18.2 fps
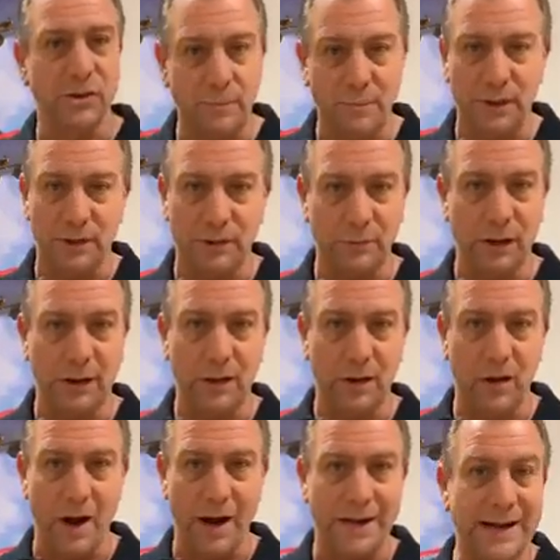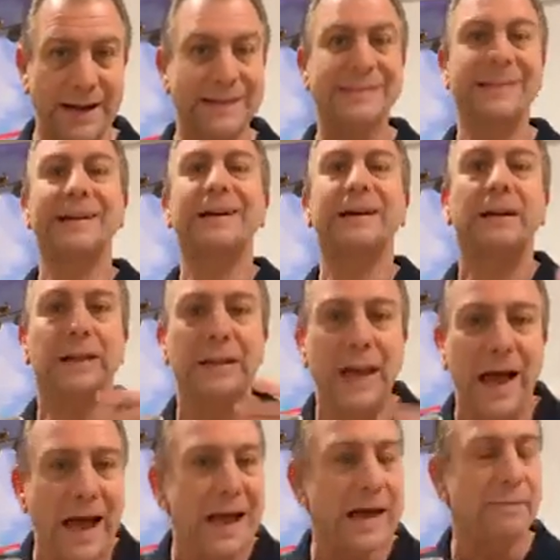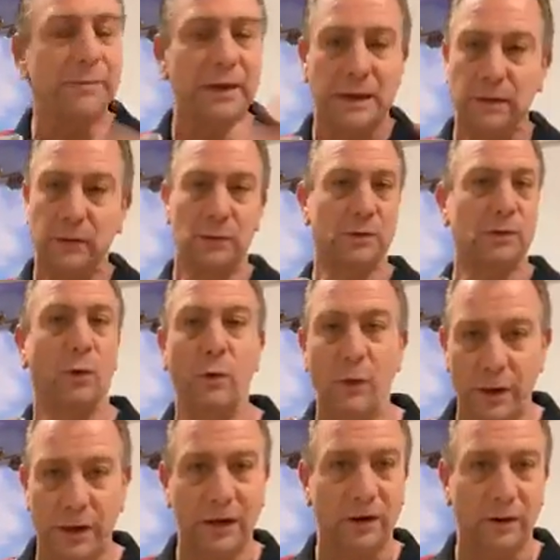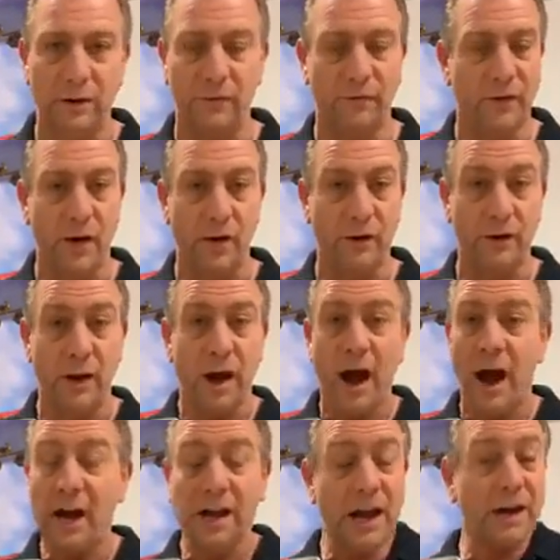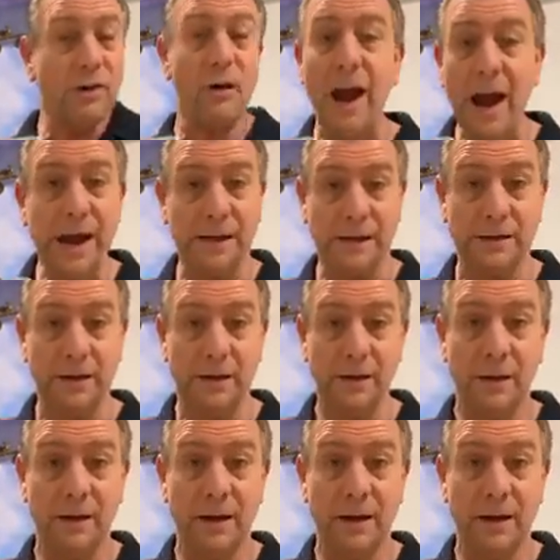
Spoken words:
stop at the red light. It's a claim that you were talking on the phone. Okay, great.